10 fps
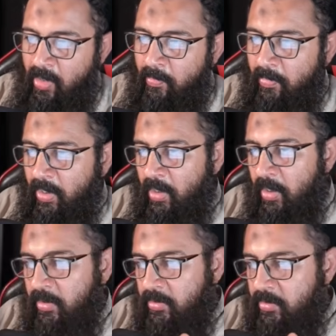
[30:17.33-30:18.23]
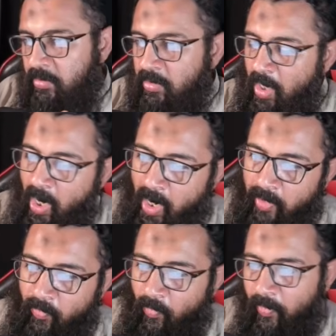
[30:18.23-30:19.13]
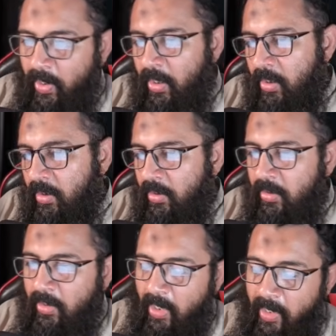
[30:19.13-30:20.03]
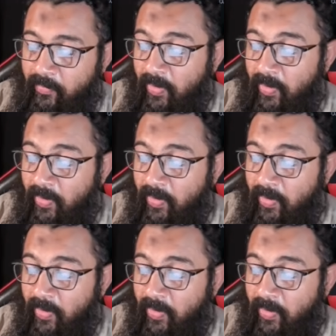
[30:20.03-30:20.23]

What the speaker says: But if